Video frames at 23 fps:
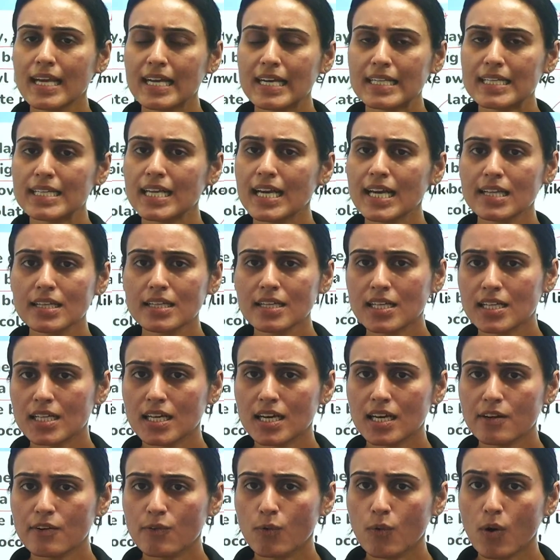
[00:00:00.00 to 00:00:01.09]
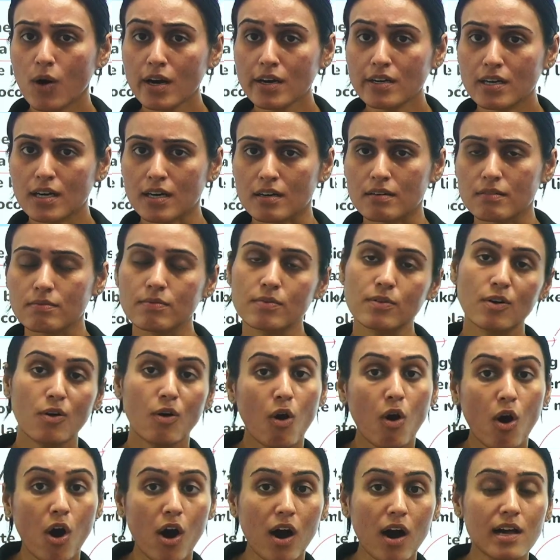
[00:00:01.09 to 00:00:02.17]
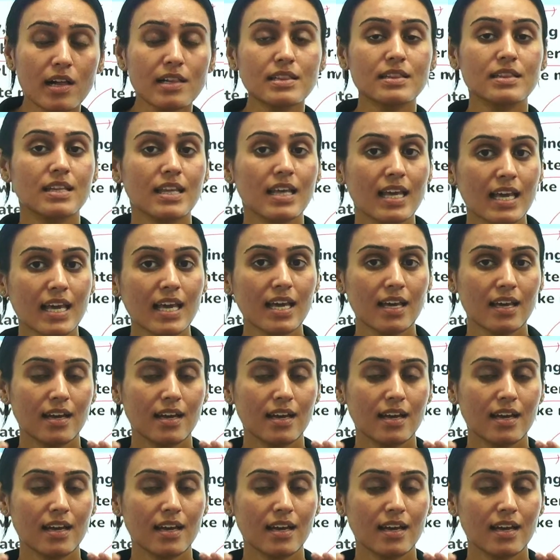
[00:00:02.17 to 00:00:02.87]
clear water. All the